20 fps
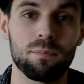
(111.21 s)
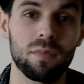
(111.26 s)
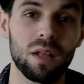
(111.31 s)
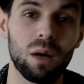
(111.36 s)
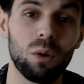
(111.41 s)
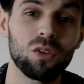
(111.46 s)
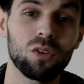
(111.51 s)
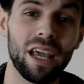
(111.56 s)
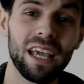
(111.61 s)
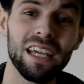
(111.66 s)
I
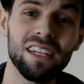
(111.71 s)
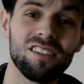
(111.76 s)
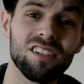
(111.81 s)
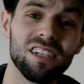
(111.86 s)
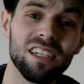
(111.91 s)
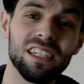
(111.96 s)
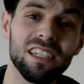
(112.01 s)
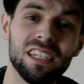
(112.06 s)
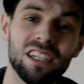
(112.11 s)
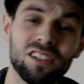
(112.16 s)
was
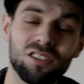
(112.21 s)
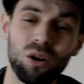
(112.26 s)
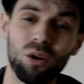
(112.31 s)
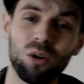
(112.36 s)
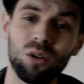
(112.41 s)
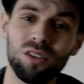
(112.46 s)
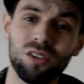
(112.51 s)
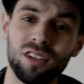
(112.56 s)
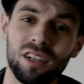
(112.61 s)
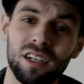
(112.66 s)
18 years
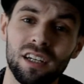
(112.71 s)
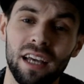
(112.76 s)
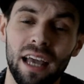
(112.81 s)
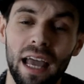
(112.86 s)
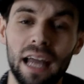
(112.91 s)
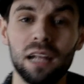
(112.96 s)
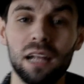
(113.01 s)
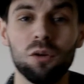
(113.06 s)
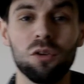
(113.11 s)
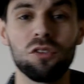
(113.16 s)
old
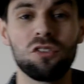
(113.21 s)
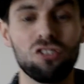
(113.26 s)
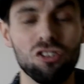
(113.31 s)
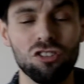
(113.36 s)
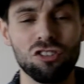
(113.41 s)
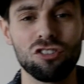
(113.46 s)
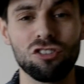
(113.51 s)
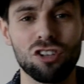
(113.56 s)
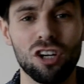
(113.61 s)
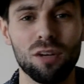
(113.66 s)
and it was
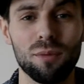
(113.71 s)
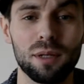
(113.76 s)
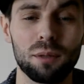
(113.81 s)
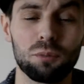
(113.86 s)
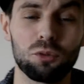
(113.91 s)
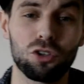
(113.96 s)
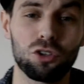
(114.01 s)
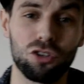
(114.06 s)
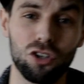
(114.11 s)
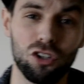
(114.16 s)
just coming up
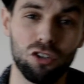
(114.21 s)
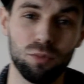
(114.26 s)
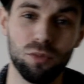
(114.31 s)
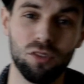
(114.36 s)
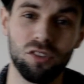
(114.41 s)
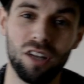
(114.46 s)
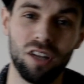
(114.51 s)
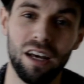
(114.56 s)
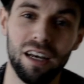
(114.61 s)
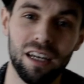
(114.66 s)
to Christmas
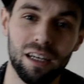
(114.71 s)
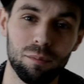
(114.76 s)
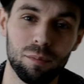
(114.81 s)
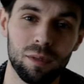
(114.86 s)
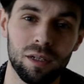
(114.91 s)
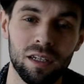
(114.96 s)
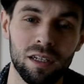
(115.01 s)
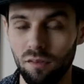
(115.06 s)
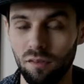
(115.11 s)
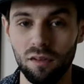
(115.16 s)
time.
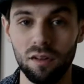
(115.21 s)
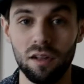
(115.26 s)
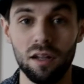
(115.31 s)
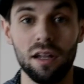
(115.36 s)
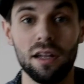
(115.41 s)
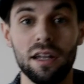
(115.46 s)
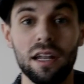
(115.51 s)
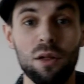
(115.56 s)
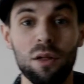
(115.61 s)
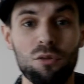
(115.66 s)

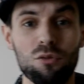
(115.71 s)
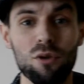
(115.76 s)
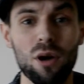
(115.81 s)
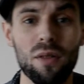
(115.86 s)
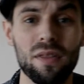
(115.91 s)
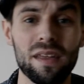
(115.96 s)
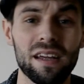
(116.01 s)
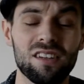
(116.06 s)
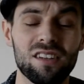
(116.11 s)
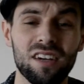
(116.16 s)
Now
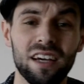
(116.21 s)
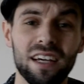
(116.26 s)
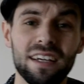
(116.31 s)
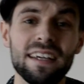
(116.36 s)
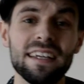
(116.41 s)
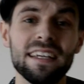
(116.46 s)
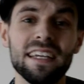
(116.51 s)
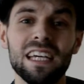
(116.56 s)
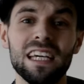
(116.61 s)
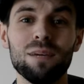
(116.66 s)
throughout the entire
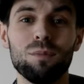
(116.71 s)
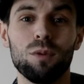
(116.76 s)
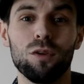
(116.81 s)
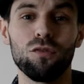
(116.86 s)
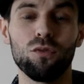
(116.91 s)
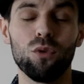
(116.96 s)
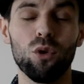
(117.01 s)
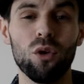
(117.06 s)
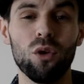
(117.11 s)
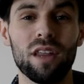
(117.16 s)
year
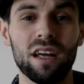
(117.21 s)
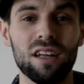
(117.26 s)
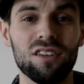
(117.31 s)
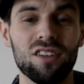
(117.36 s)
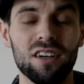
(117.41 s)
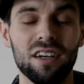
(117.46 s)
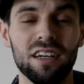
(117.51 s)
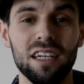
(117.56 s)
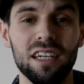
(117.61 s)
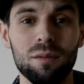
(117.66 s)
before that
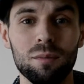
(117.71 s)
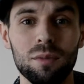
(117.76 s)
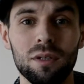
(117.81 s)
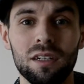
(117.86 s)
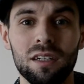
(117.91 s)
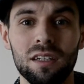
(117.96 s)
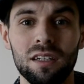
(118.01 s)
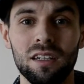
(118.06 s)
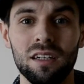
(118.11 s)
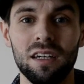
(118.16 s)
time,
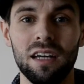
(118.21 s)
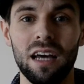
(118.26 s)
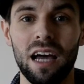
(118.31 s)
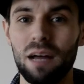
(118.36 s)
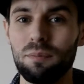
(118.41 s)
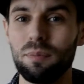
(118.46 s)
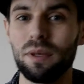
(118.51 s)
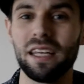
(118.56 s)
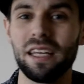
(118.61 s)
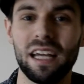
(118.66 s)

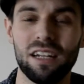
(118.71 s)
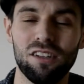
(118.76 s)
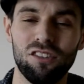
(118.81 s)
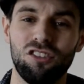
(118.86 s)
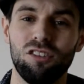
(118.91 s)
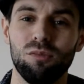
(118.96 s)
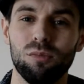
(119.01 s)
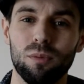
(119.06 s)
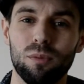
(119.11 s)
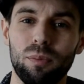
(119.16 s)
I'd been getting
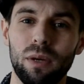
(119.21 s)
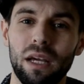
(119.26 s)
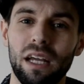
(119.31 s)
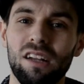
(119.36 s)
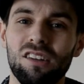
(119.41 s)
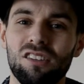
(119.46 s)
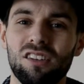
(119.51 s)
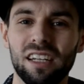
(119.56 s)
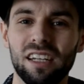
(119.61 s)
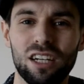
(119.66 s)
stomach
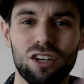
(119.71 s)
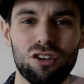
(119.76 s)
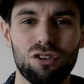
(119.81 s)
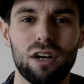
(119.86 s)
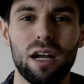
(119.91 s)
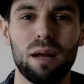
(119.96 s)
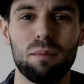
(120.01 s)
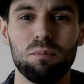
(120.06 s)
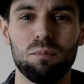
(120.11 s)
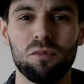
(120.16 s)
pains, like
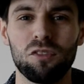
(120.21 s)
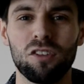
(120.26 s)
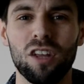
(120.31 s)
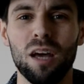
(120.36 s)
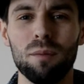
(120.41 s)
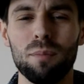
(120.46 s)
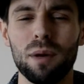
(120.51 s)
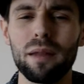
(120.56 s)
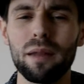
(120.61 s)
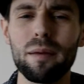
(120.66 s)
cramps,
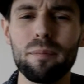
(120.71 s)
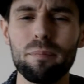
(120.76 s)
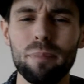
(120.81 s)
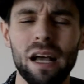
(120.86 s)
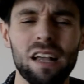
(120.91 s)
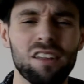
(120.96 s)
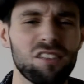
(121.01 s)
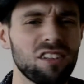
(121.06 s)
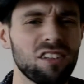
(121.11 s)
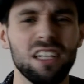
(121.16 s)
but I'd been
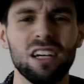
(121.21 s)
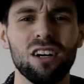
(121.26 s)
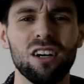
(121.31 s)
passing it